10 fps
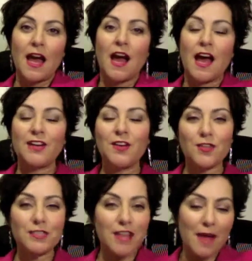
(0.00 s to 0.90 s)
I know
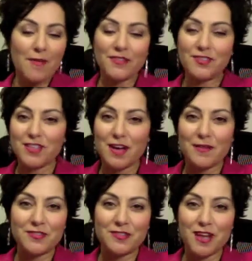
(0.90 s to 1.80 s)
time after time
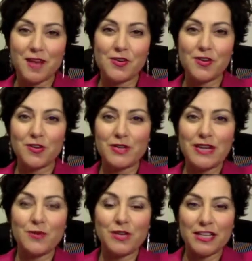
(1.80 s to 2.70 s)
after time I'll go to a
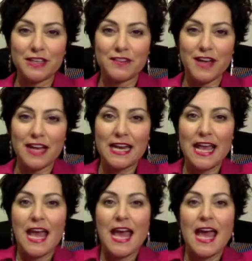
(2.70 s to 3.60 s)
networking event
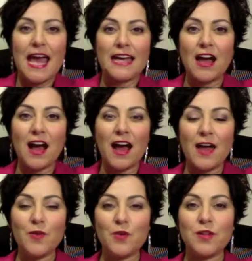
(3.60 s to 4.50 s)
and I
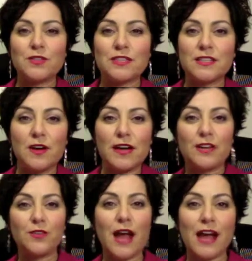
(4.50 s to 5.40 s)
will
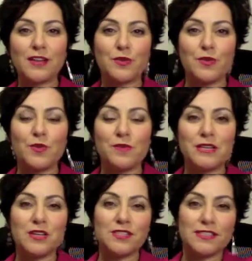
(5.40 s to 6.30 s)
interact with a
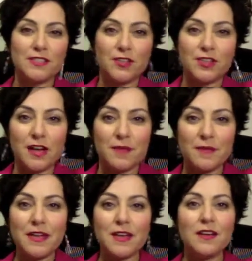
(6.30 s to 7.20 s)
woman. I'll see her come
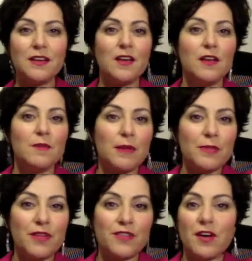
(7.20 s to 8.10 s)
in, maybe
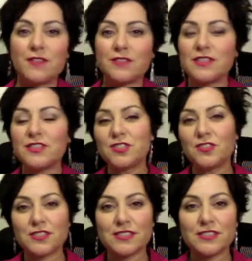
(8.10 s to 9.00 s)
we'll have a conversation, or
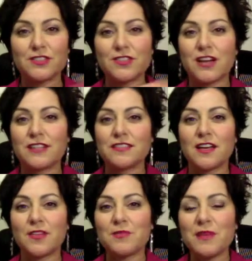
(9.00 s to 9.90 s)
I'll see her talking to
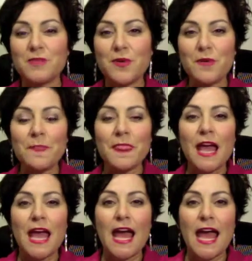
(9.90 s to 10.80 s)
other people,
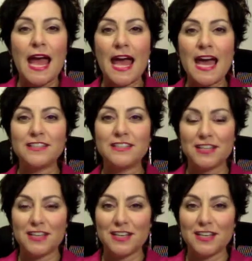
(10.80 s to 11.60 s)
and